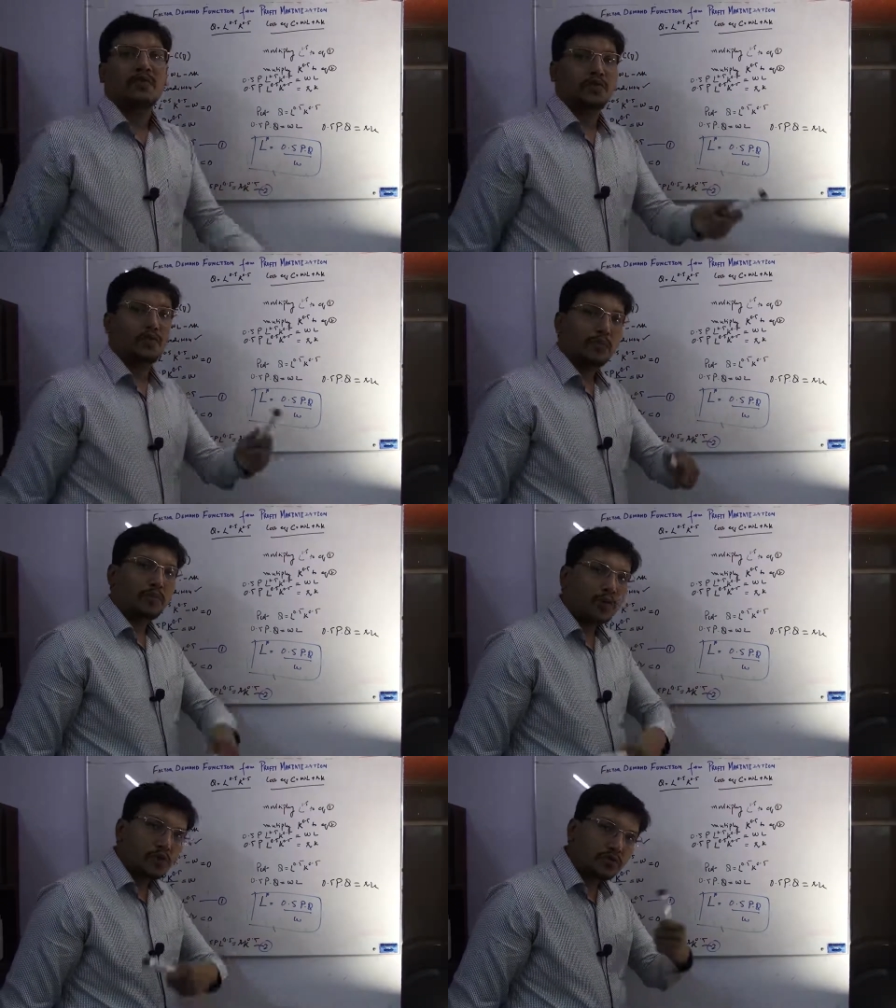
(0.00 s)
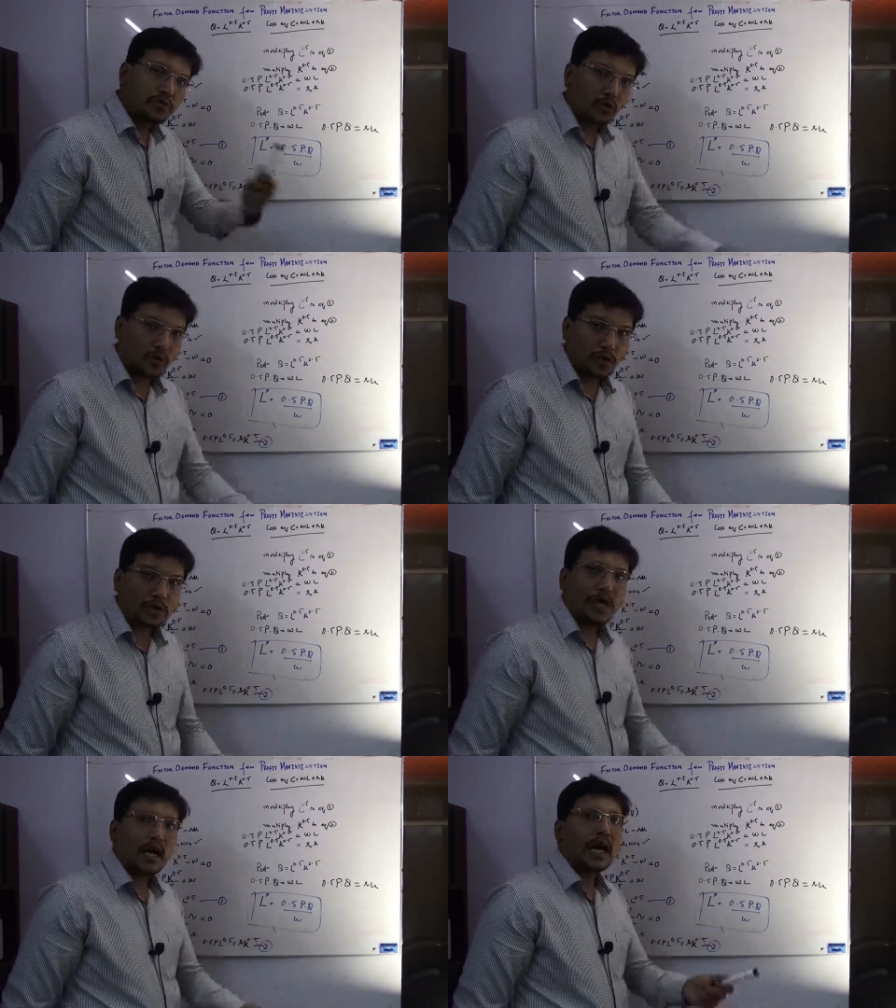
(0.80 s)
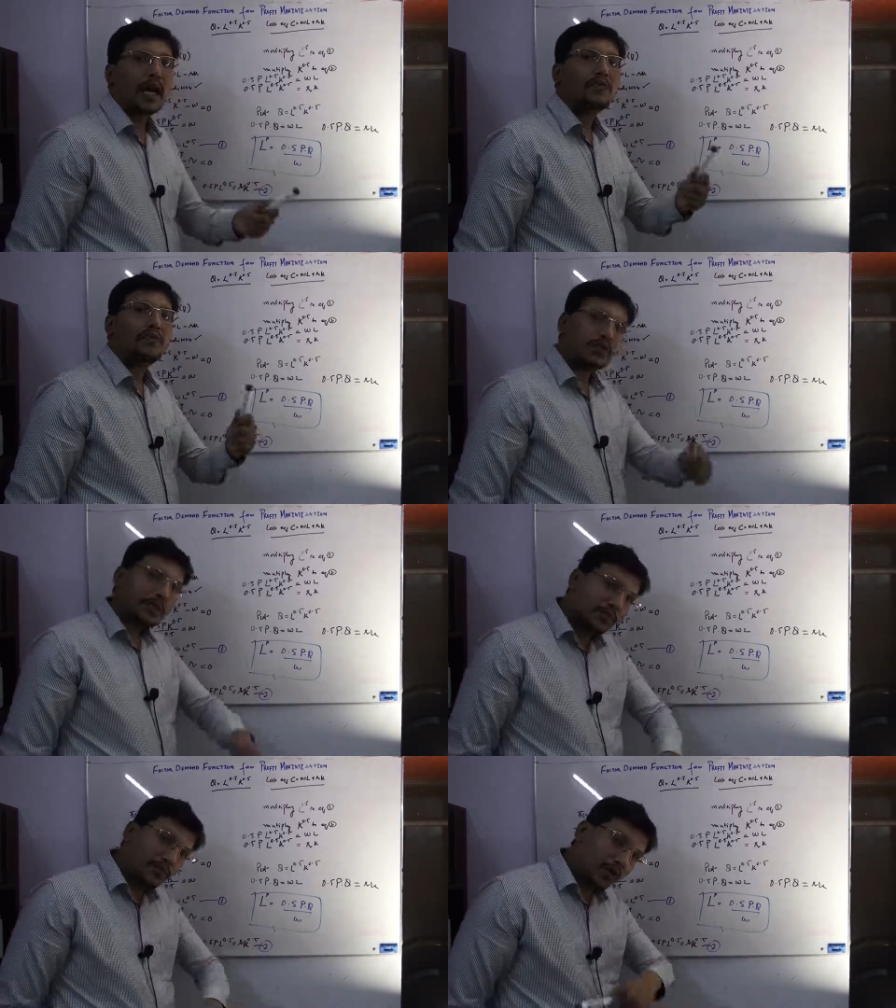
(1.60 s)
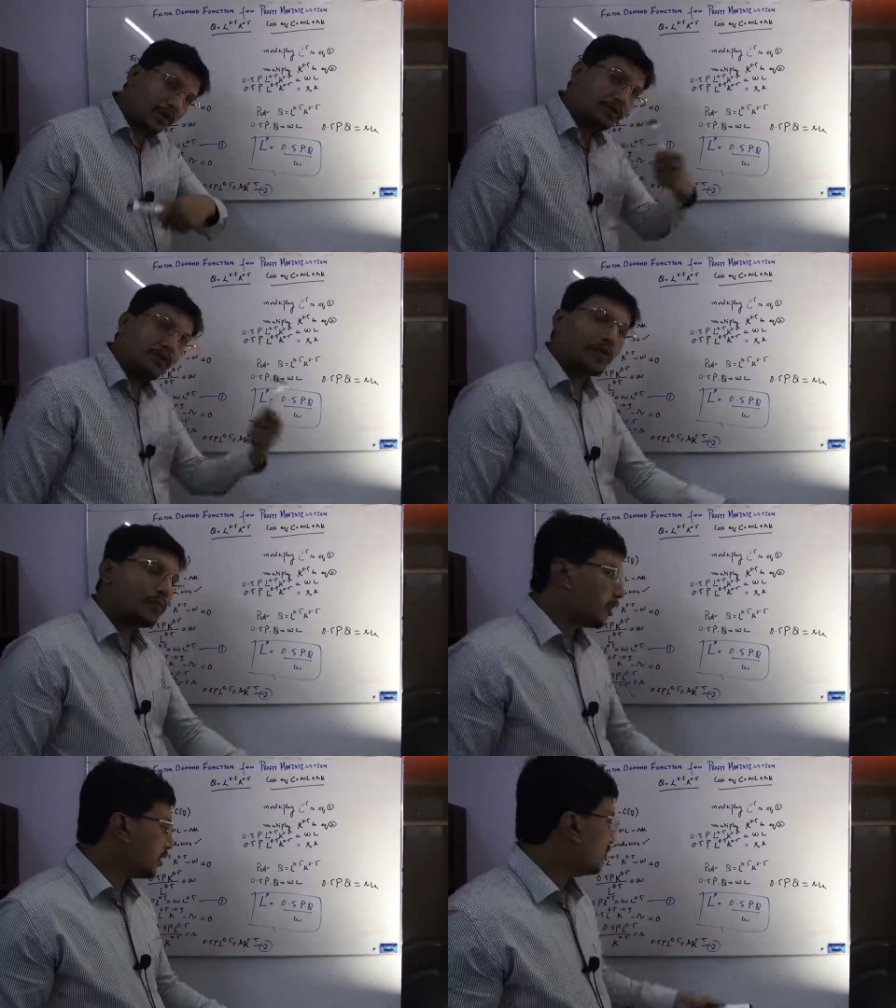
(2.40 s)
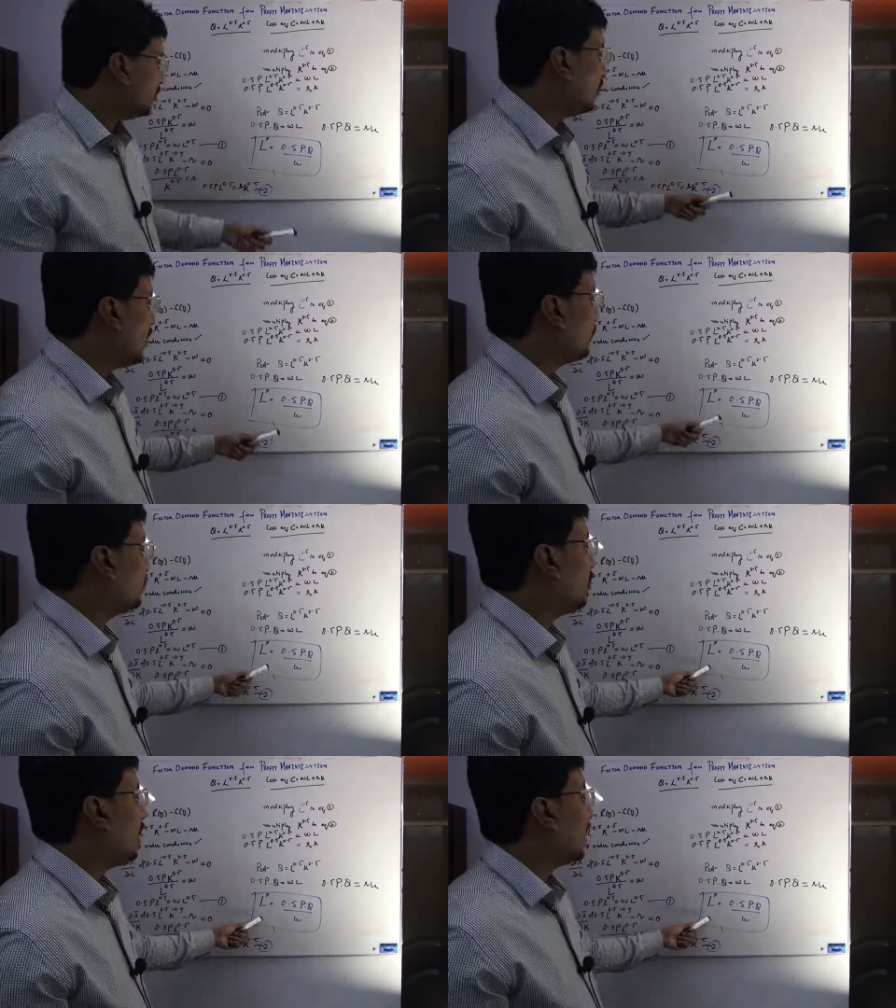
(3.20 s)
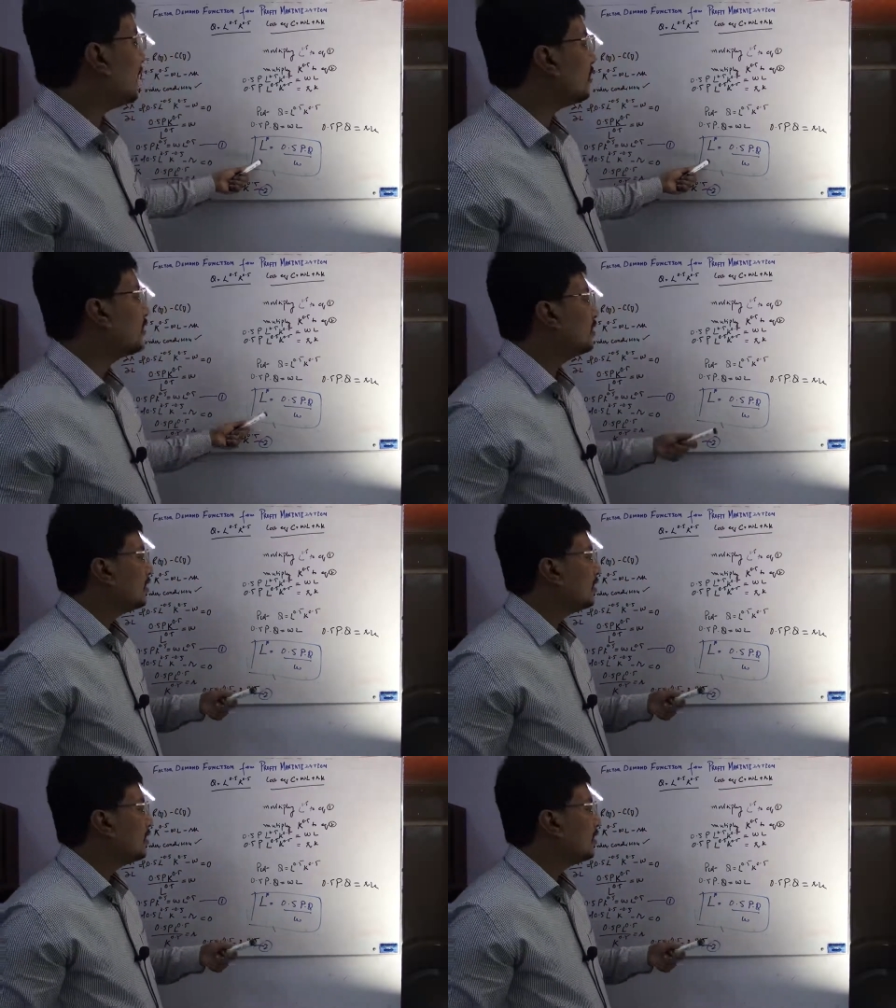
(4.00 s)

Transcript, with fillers: you will produce more and for the for the more production you have to hire